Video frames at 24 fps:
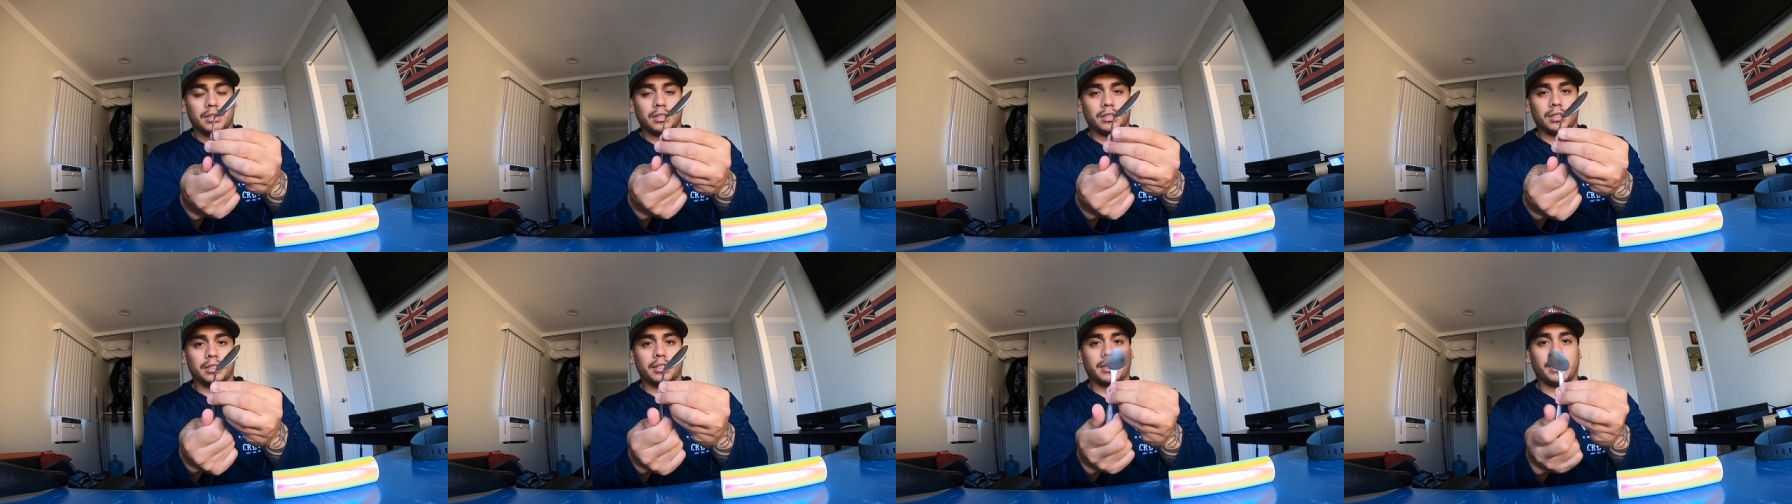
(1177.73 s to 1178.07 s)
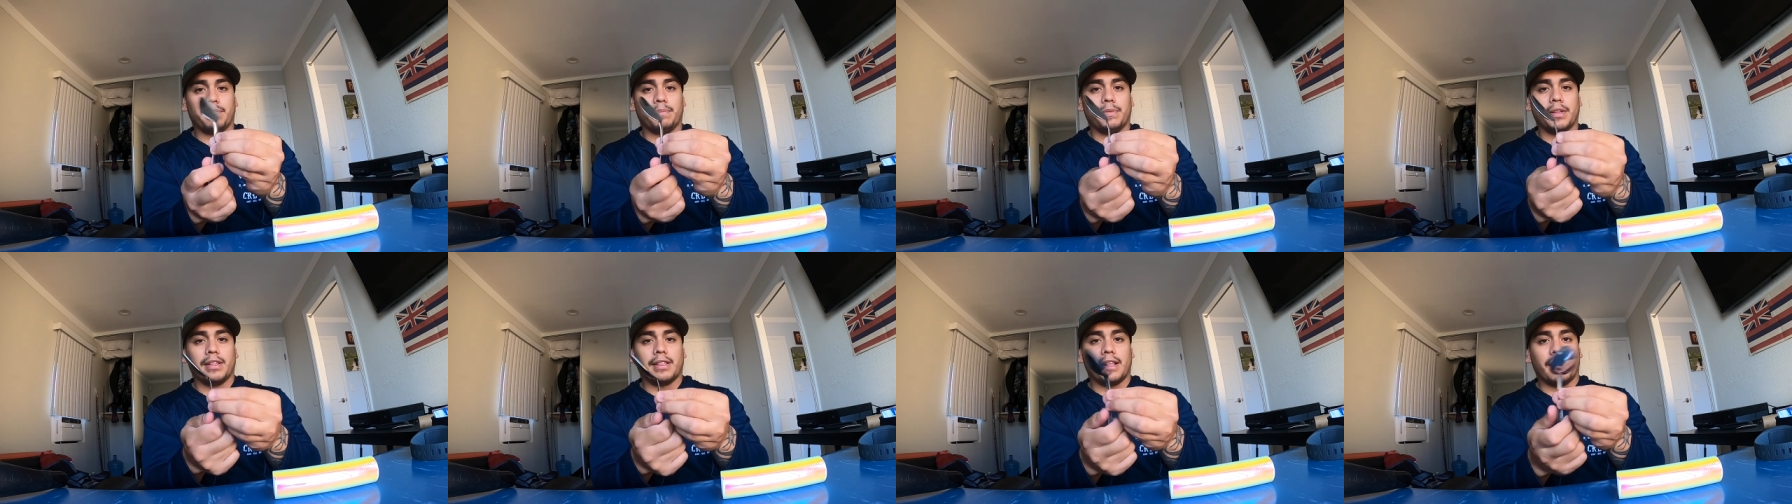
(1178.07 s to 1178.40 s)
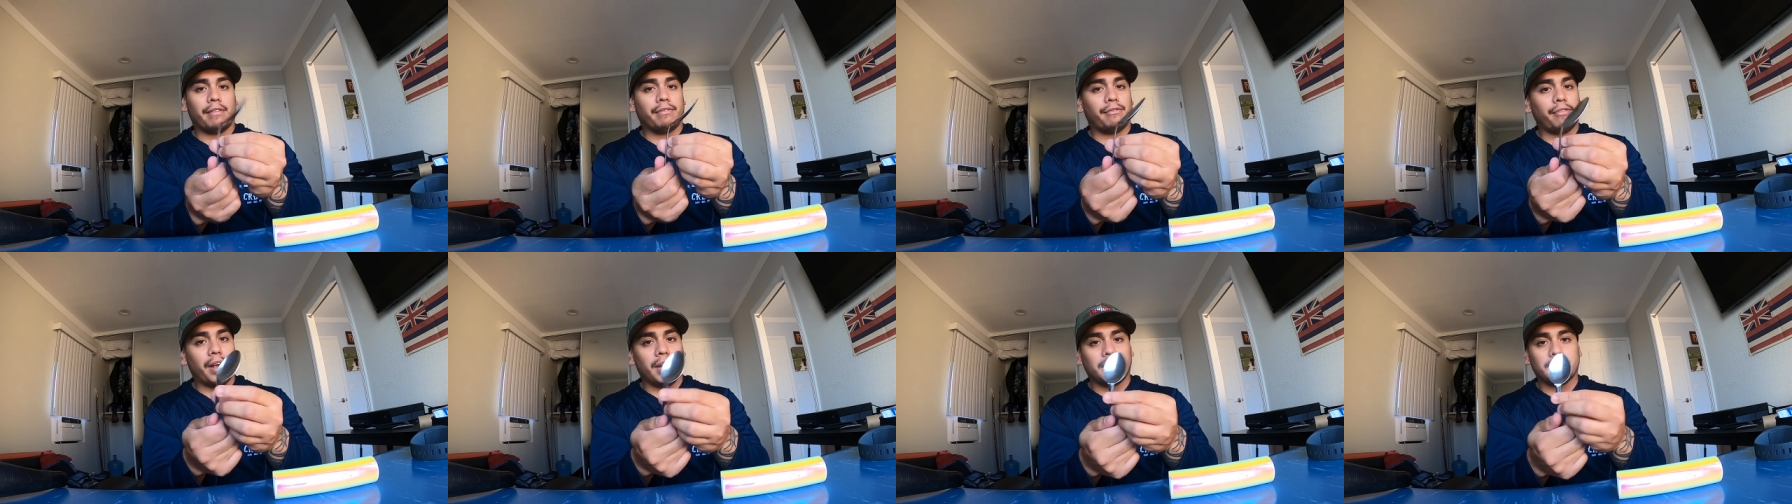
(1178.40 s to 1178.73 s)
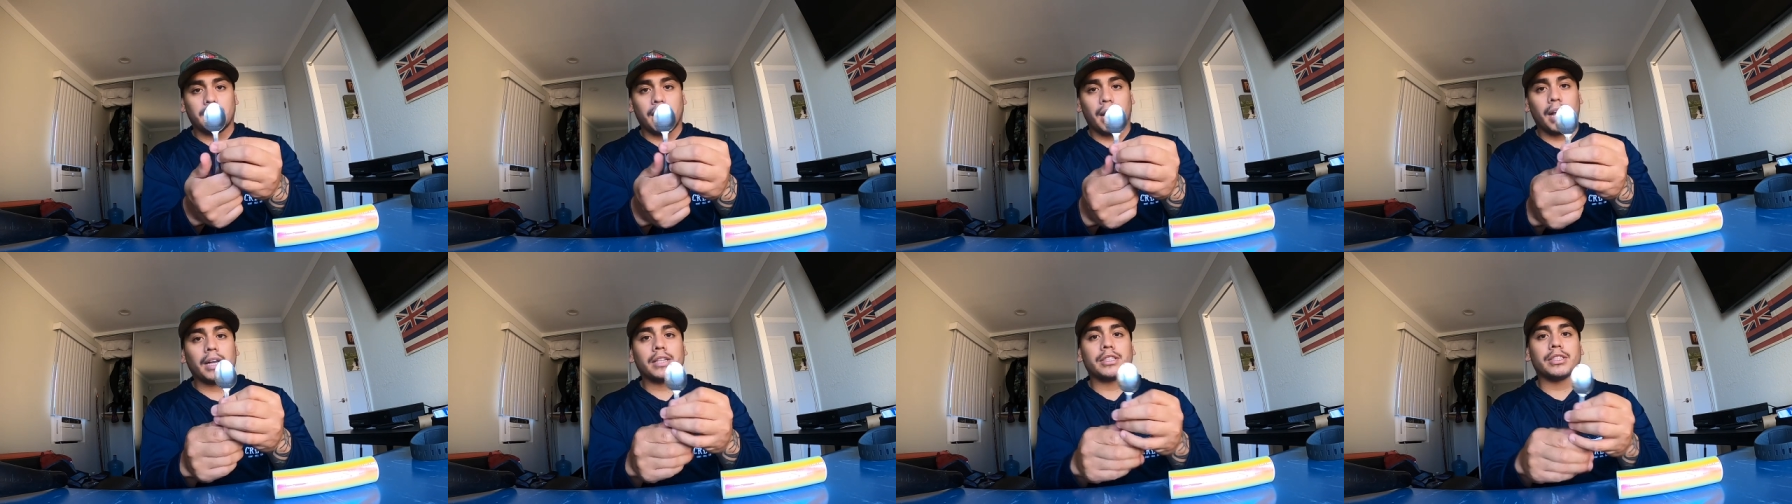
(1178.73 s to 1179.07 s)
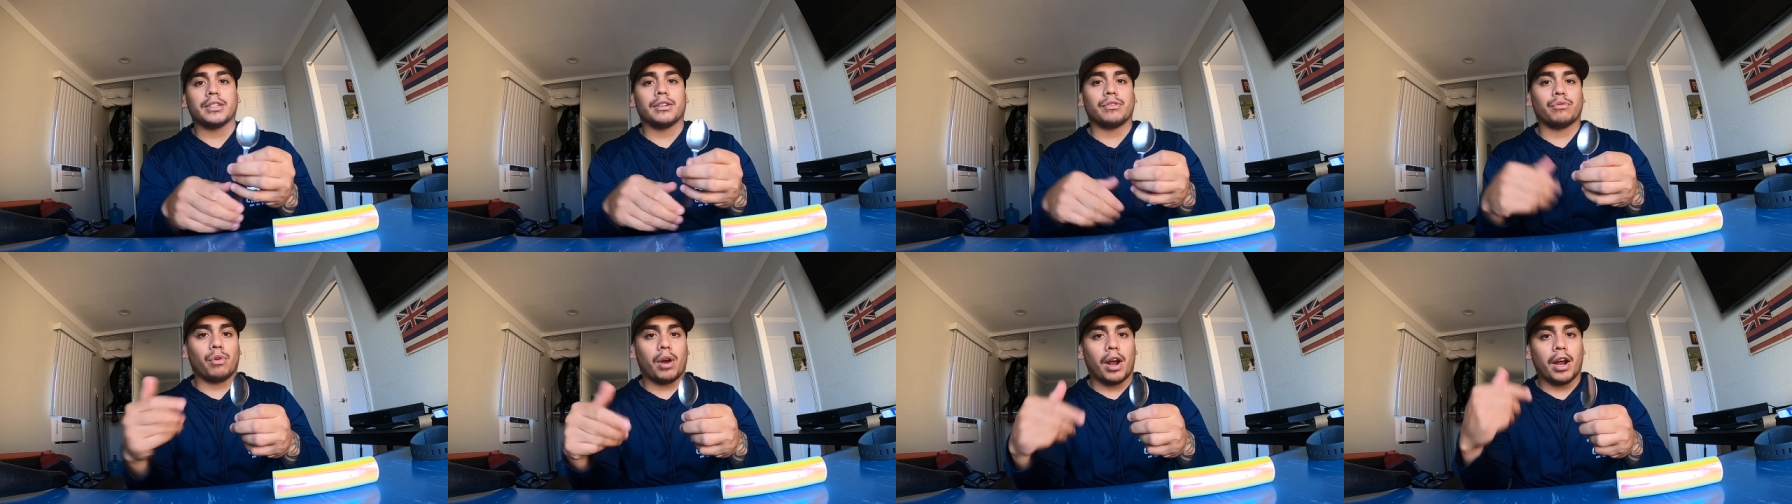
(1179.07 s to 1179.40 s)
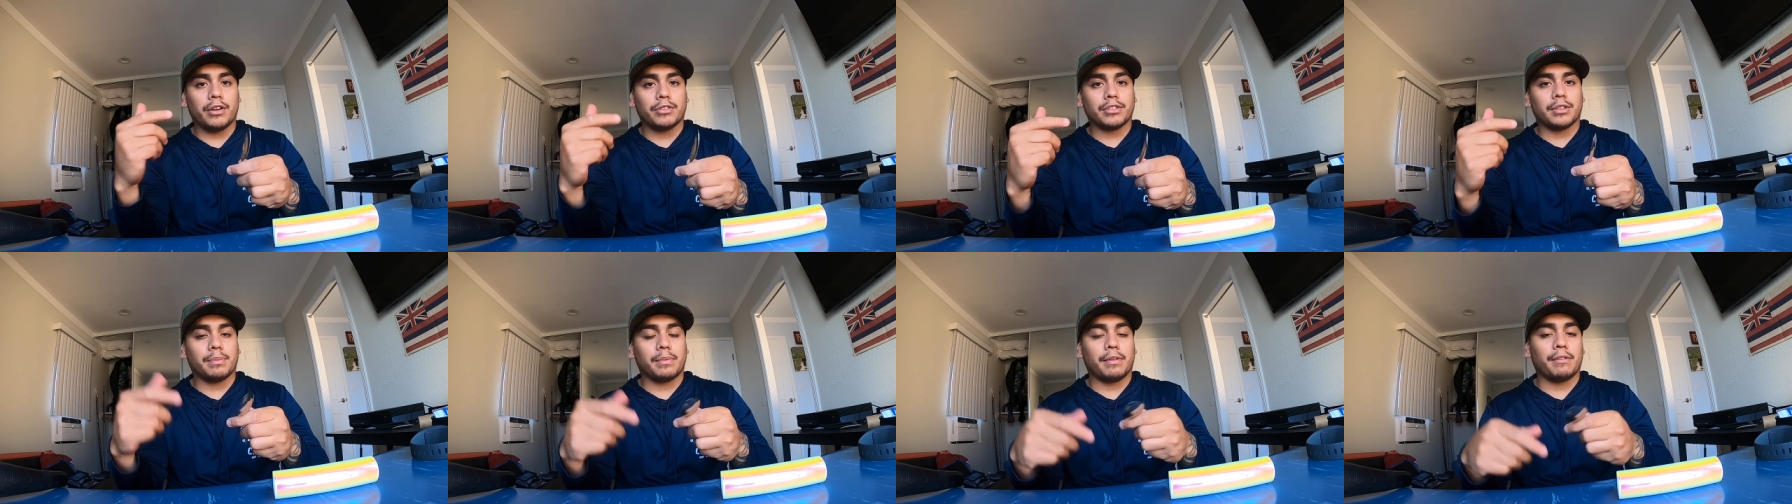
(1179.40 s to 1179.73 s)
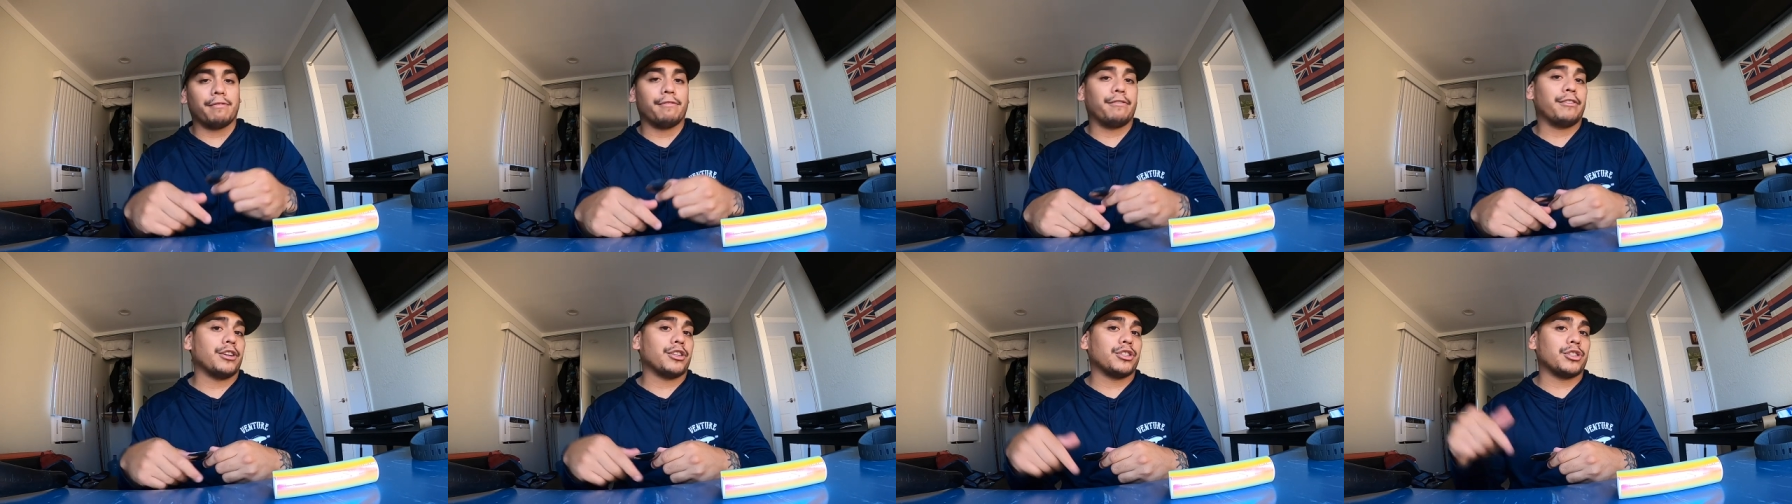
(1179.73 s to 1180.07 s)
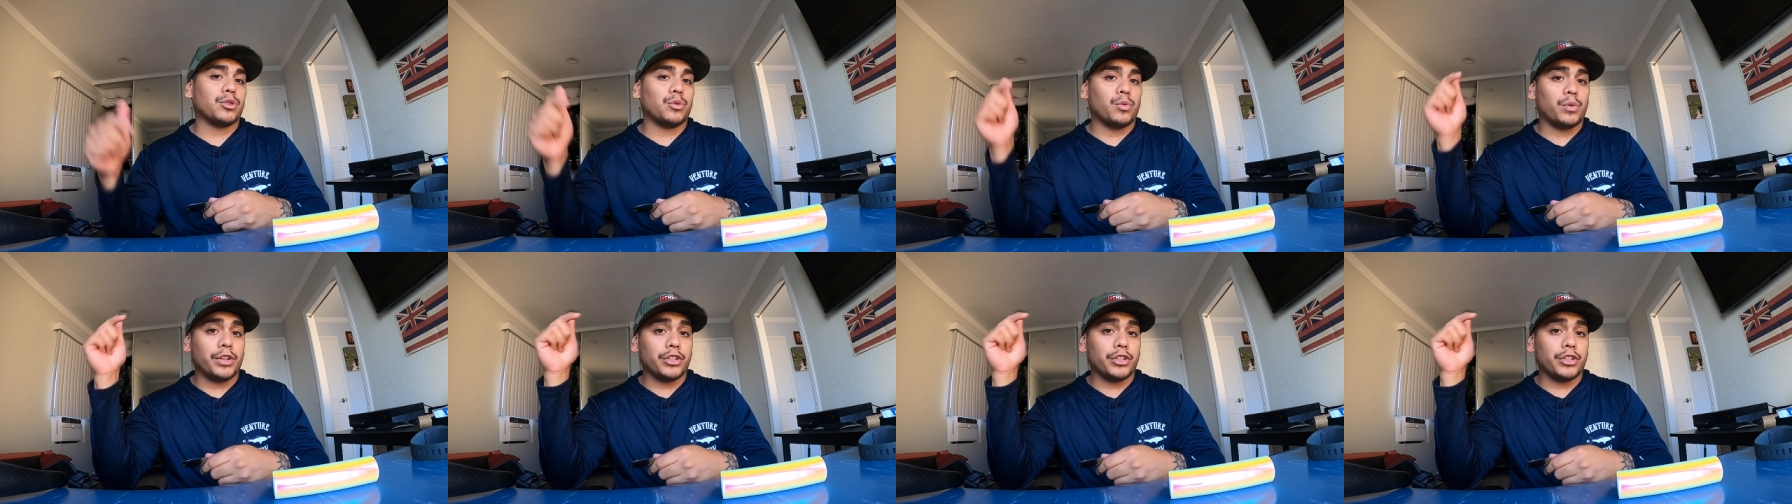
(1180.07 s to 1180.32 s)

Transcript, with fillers: So same thing, that fast action riles up the fish so